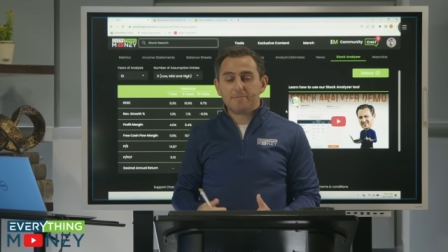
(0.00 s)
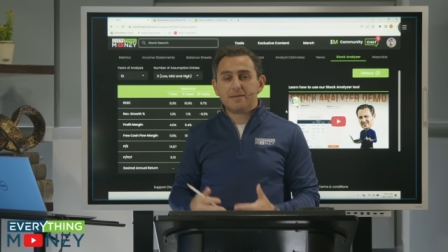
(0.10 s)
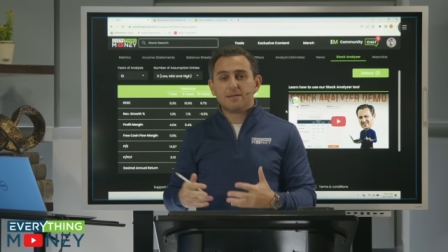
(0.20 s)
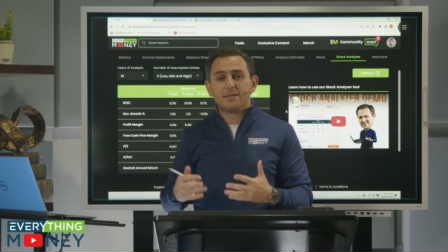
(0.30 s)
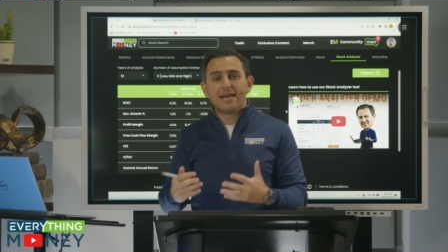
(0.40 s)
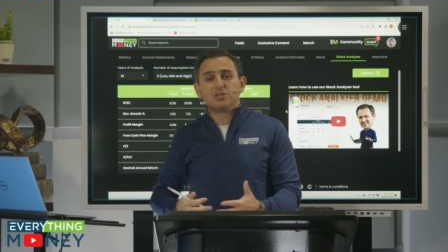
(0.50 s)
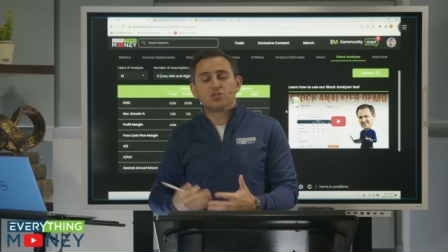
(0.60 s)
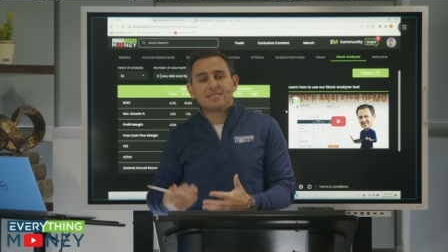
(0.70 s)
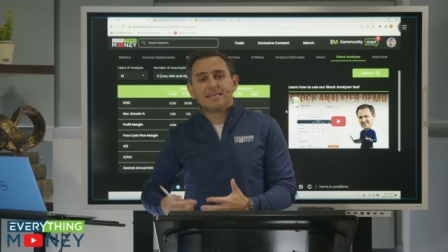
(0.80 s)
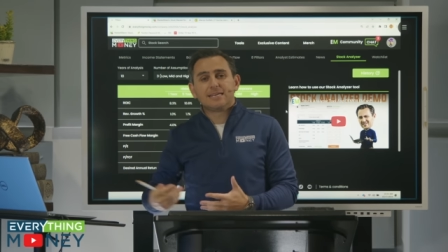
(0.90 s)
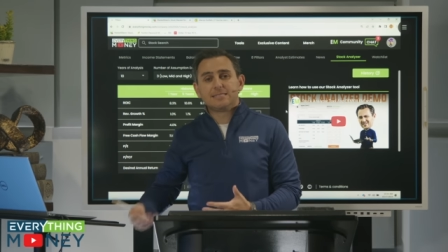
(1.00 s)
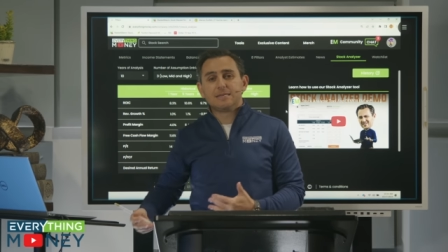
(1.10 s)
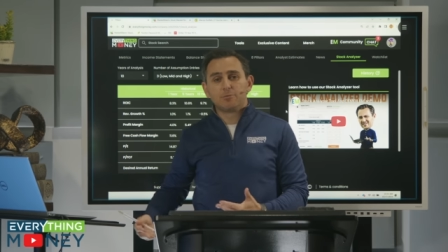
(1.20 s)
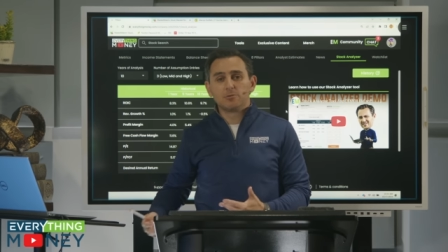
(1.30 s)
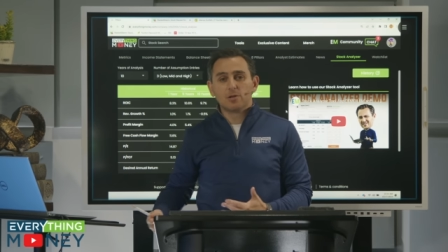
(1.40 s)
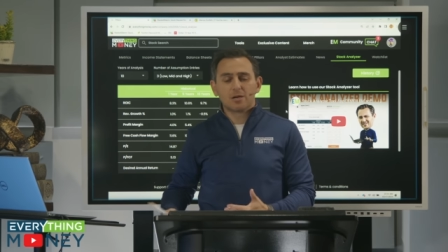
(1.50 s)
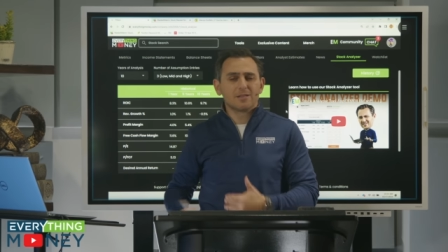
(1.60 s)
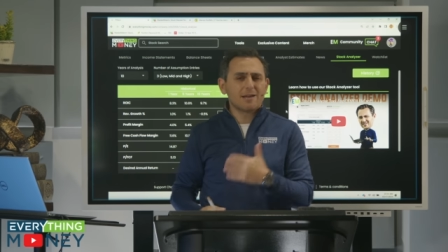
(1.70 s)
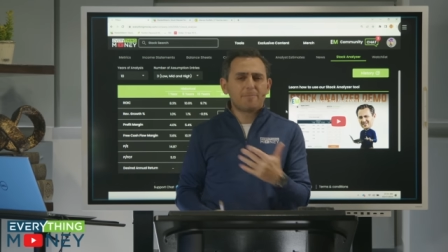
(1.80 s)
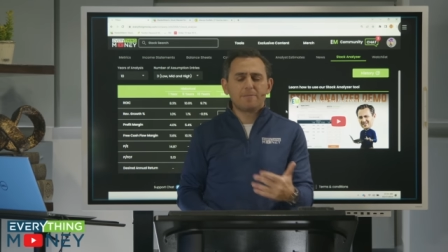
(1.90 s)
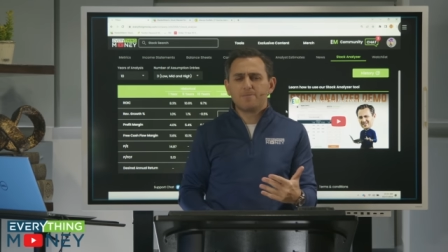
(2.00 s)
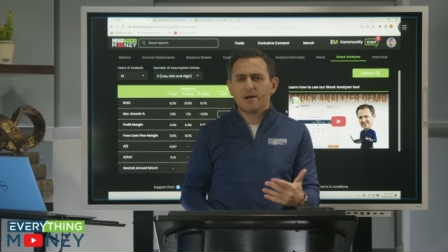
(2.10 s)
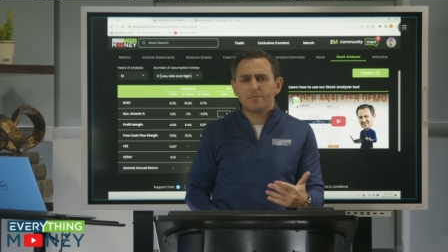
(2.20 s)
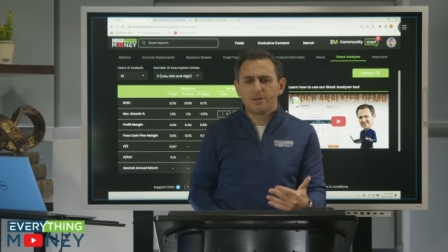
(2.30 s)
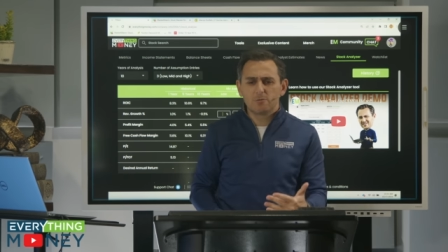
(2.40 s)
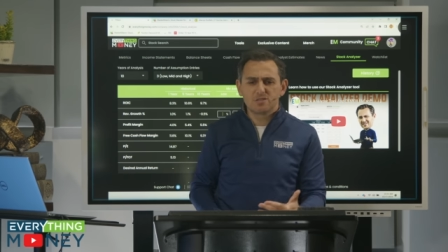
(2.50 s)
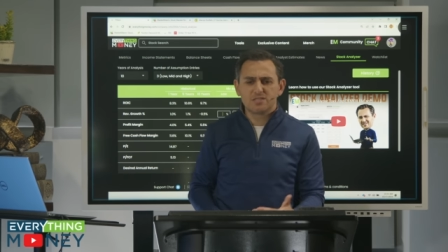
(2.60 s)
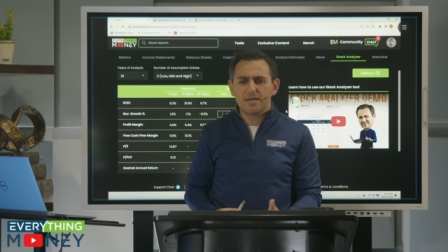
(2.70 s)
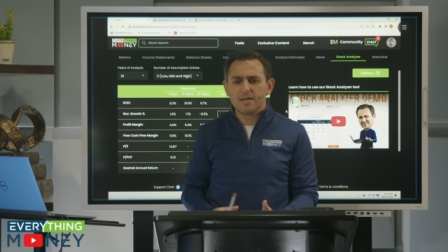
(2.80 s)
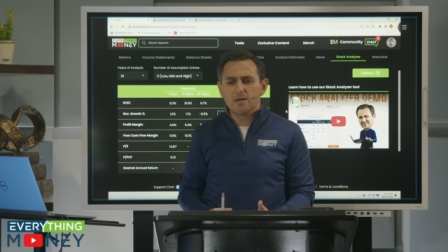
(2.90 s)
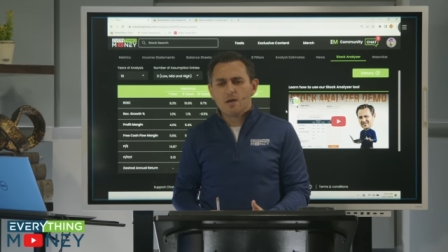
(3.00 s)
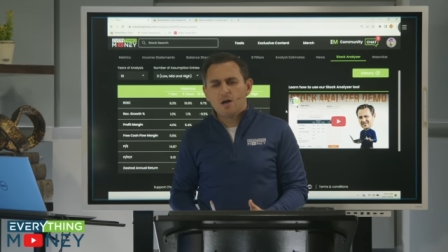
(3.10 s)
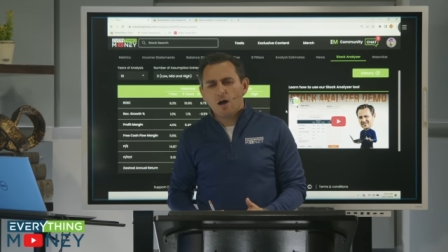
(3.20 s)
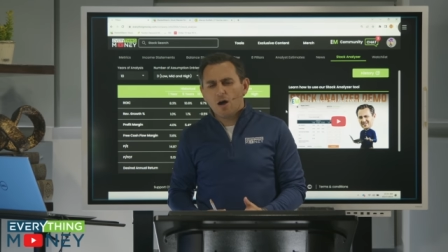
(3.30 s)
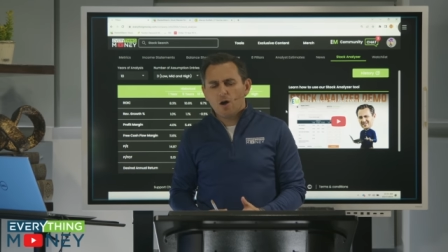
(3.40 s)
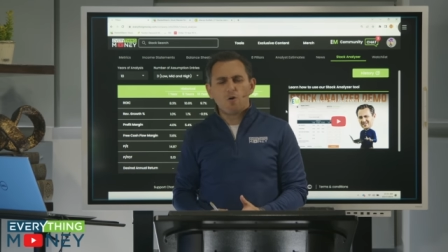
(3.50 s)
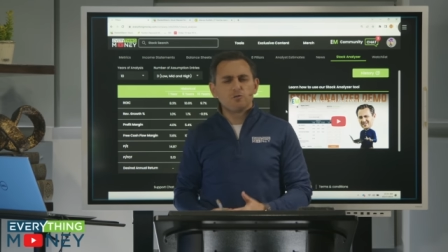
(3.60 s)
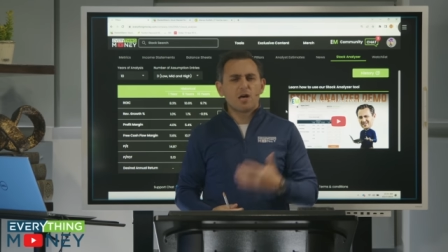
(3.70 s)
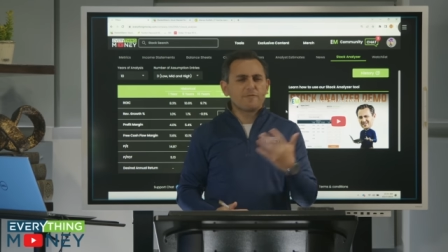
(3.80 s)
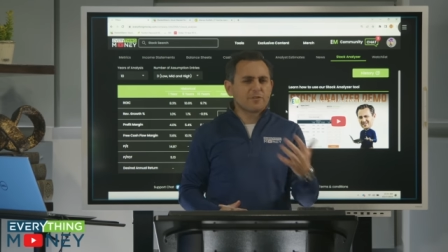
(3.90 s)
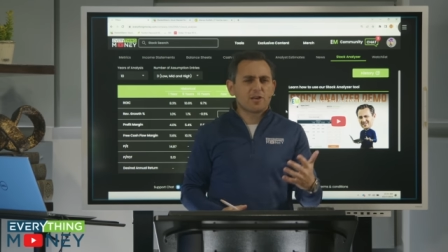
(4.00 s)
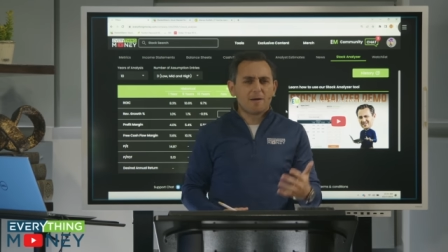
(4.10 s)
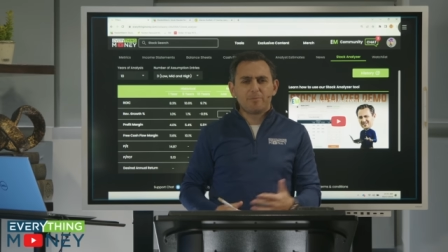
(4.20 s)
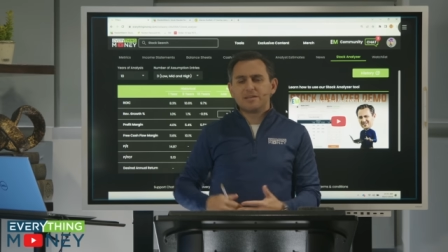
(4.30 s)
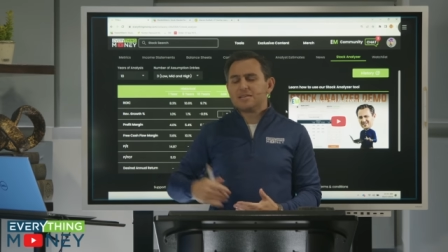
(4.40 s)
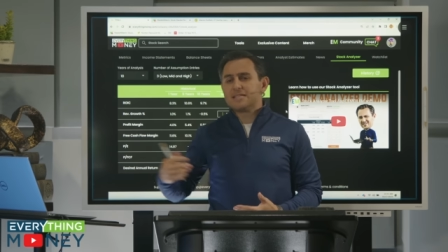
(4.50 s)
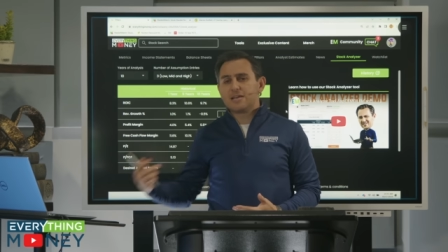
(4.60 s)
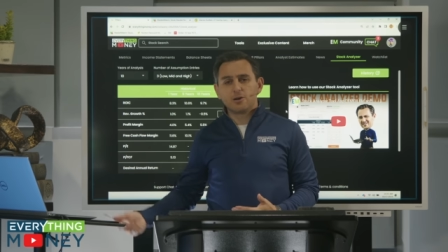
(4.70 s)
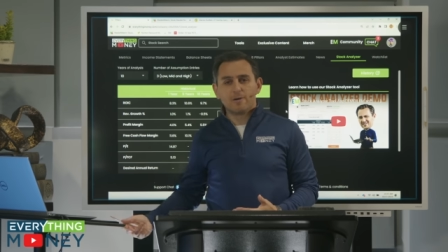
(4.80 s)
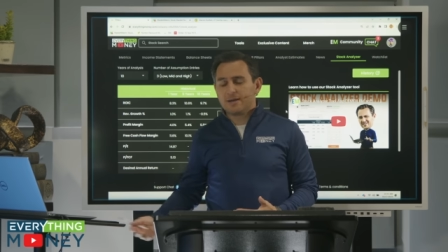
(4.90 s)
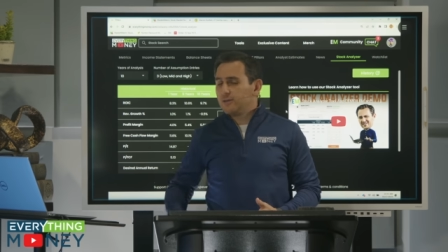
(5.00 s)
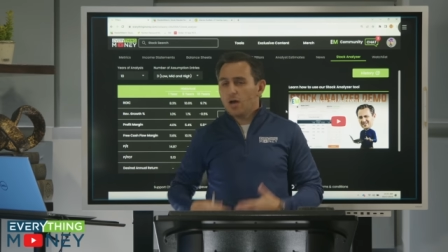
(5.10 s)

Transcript: It means, hey, should I take a deeper look? A lot of people out there will say, oh, love the company and then go in.